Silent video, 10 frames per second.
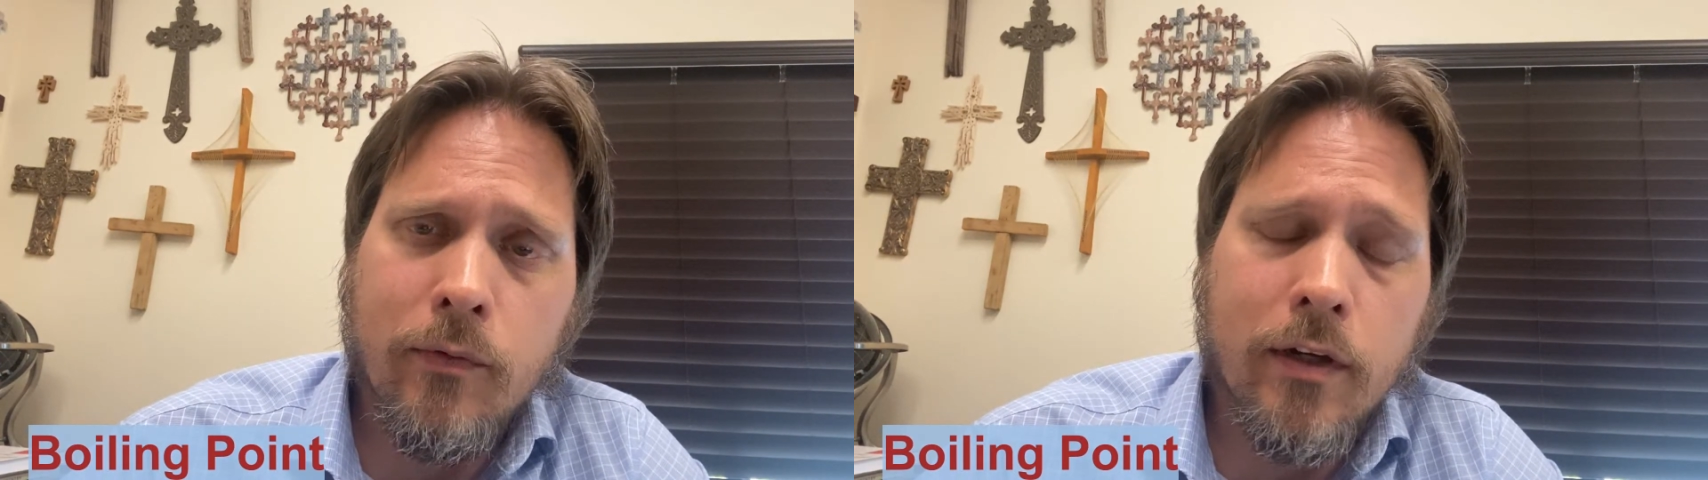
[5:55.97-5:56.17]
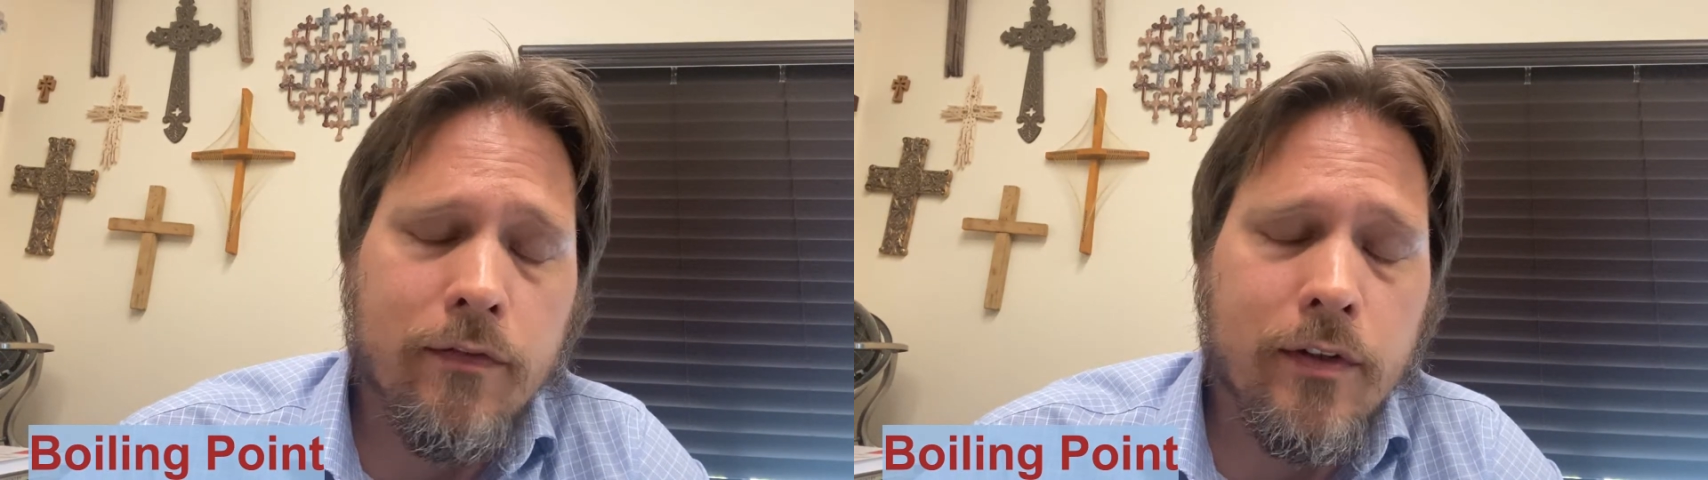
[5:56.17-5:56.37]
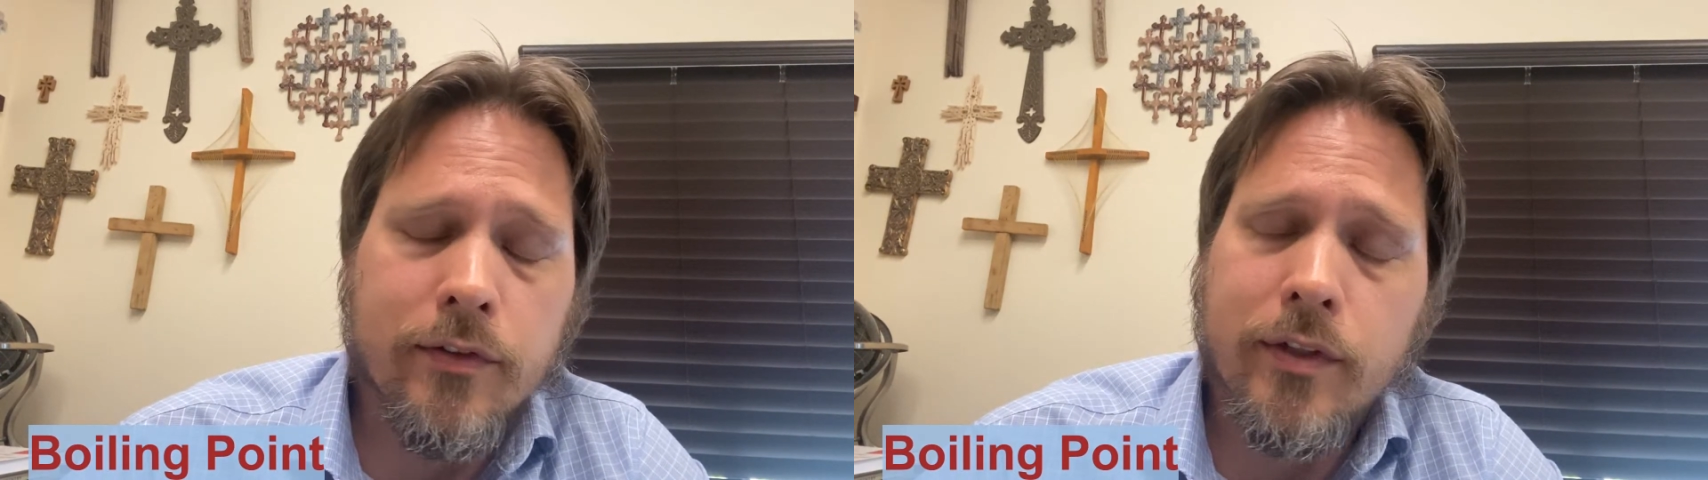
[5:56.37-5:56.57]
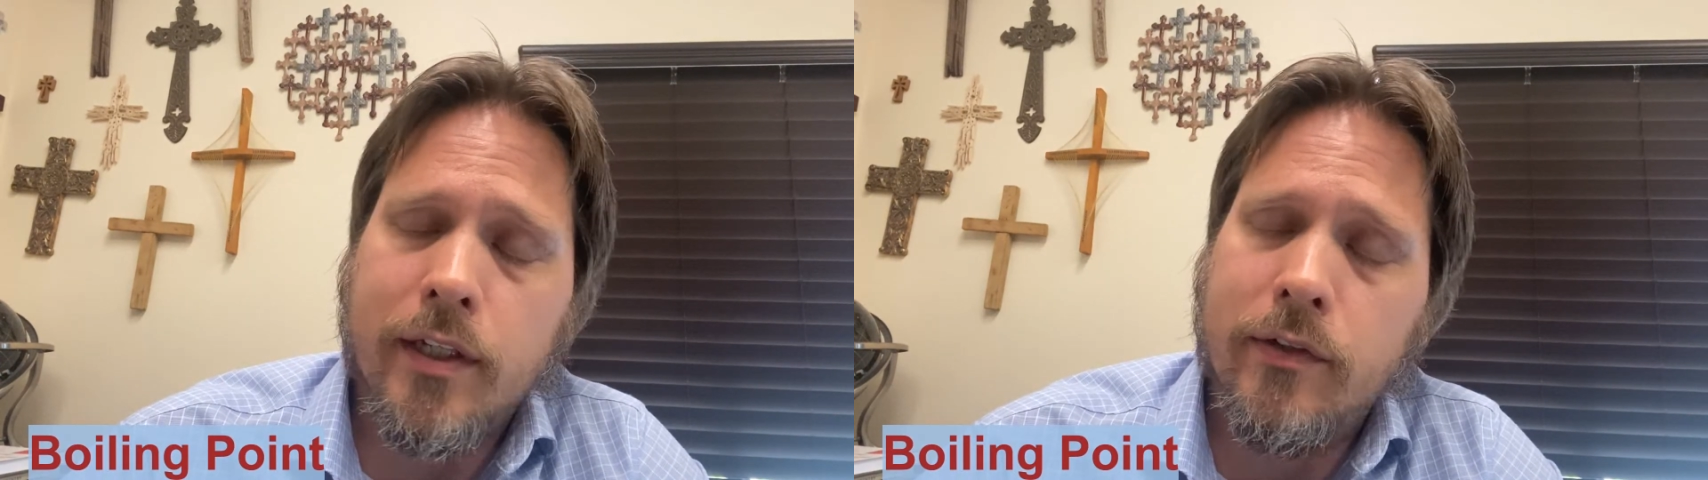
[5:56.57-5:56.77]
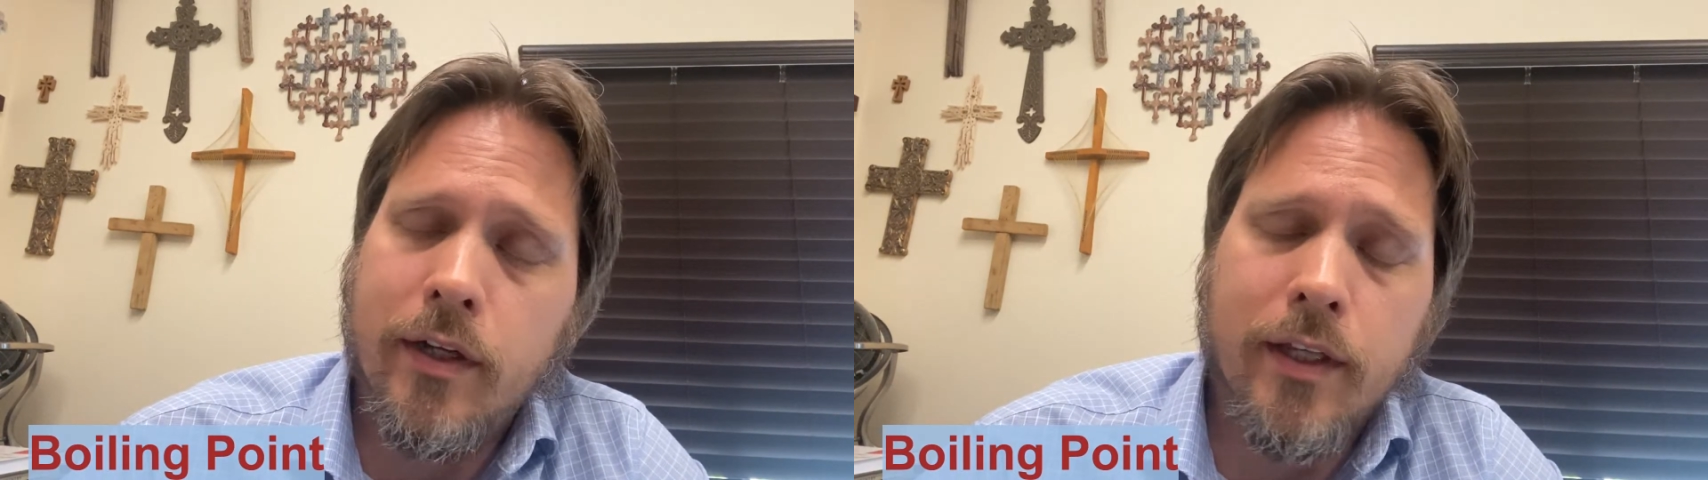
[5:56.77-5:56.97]
when it feels like
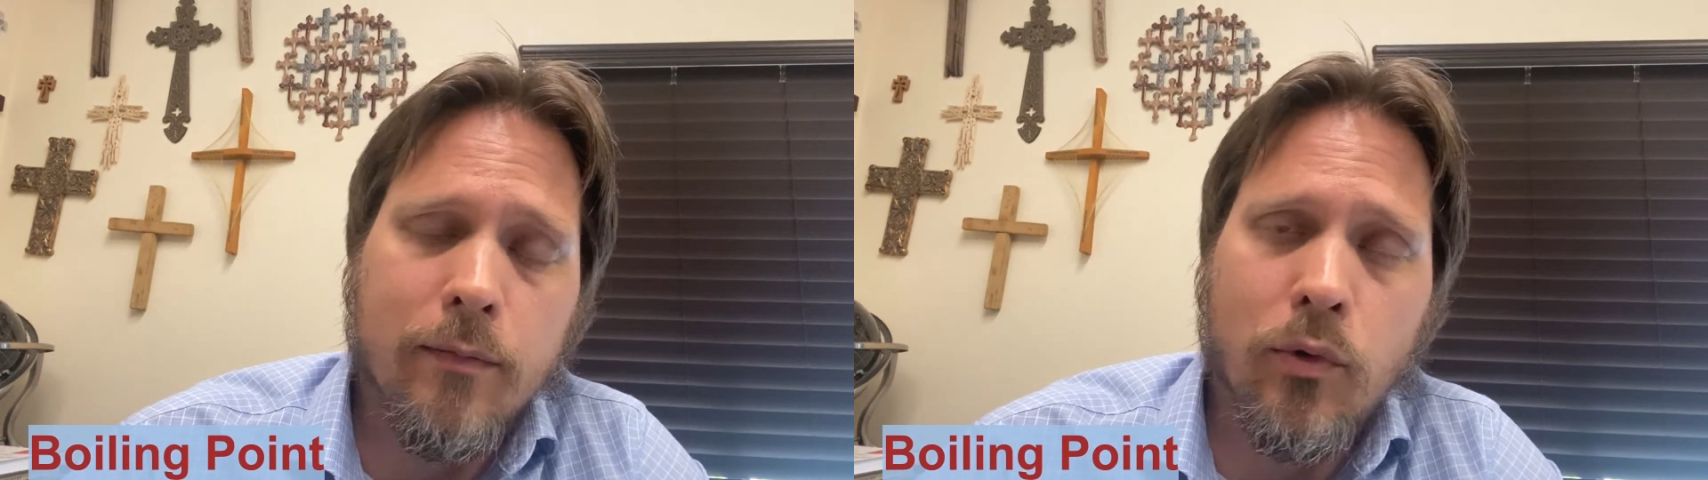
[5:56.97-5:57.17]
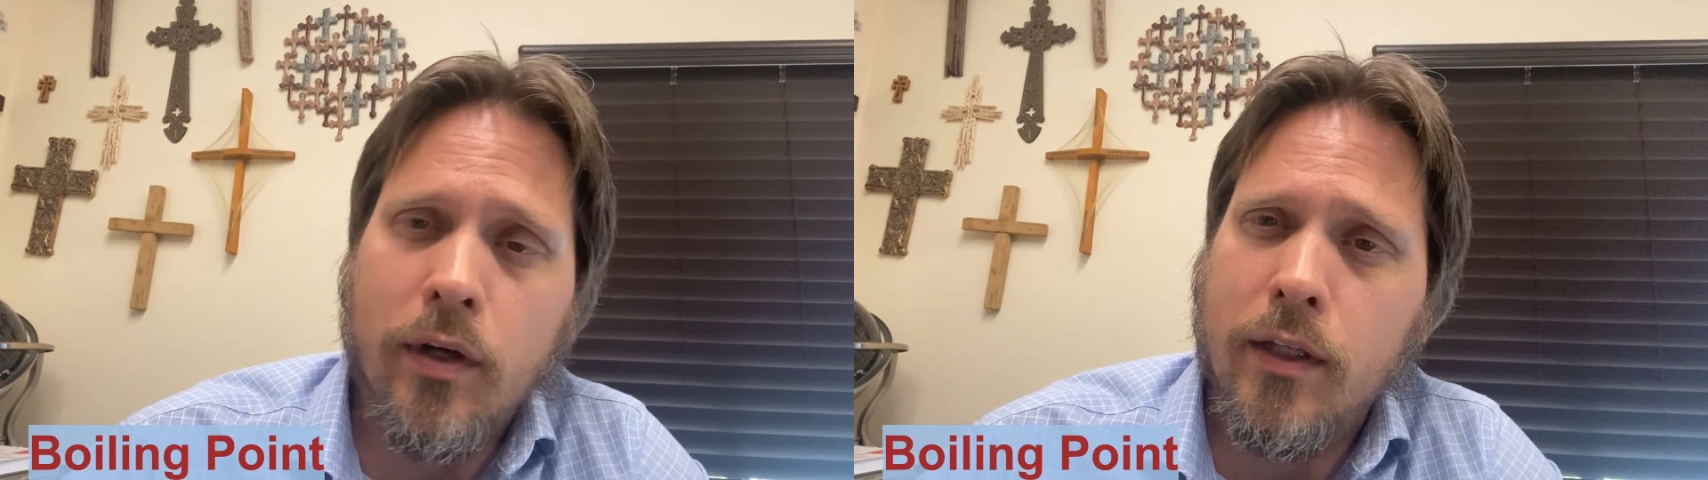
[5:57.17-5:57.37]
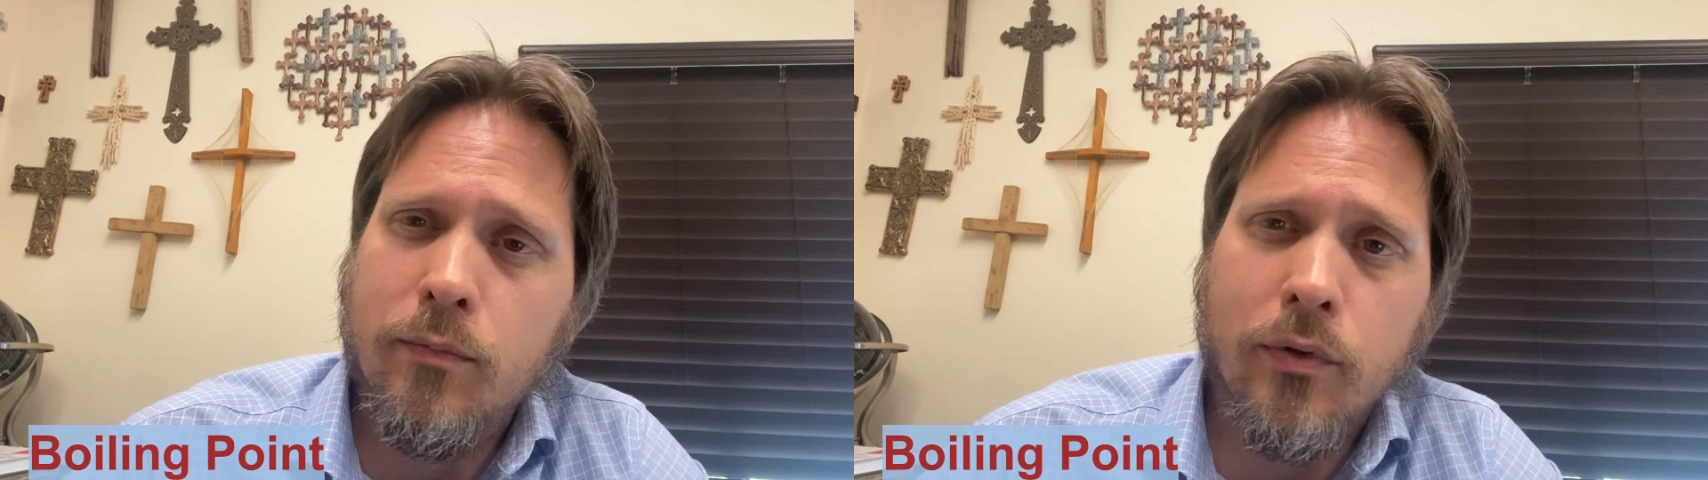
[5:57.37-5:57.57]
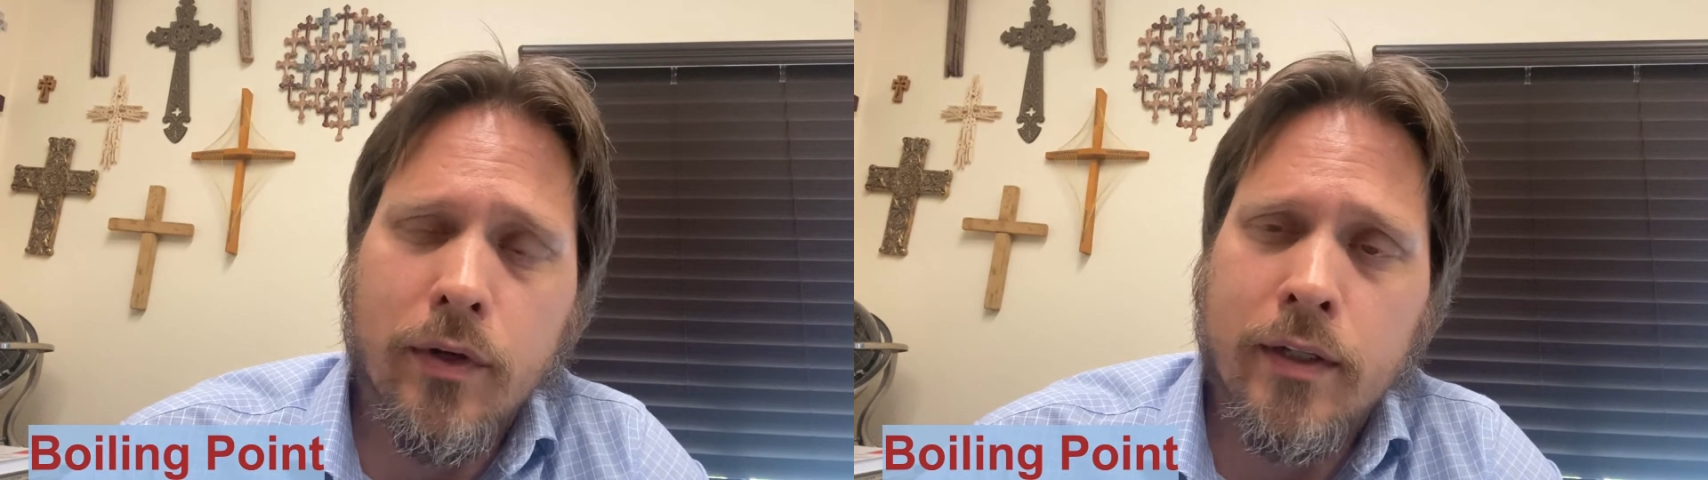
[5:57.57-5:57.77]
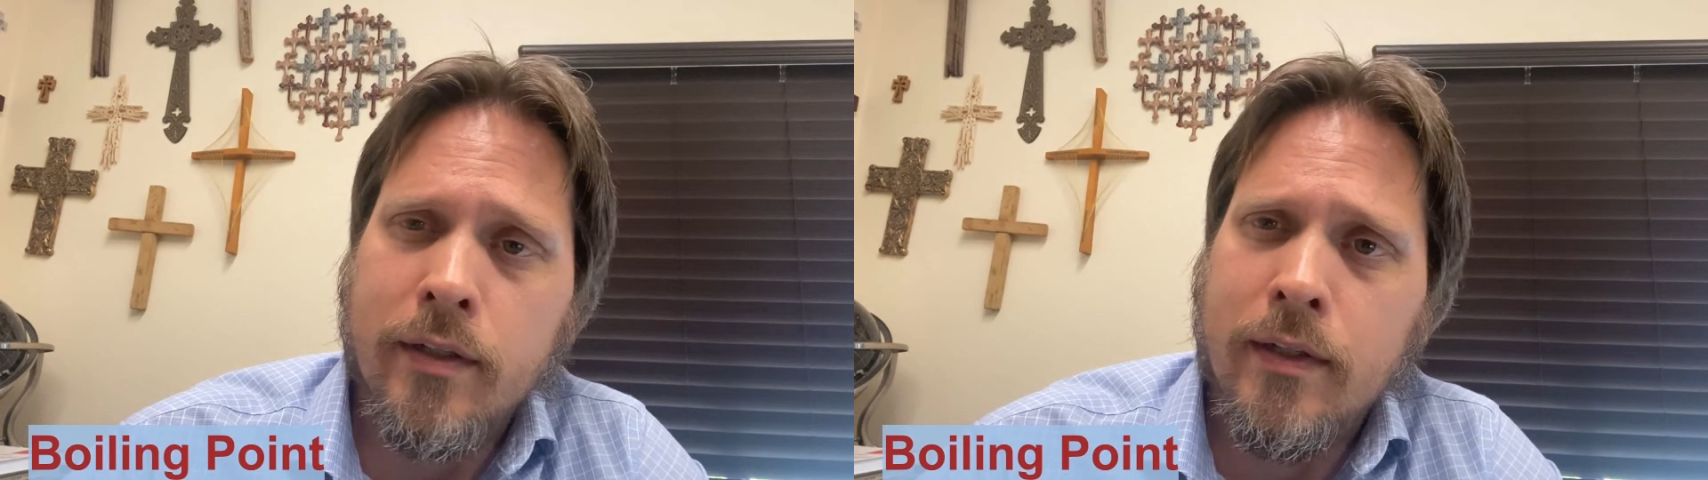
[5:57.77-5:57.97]
you're at that boiling point,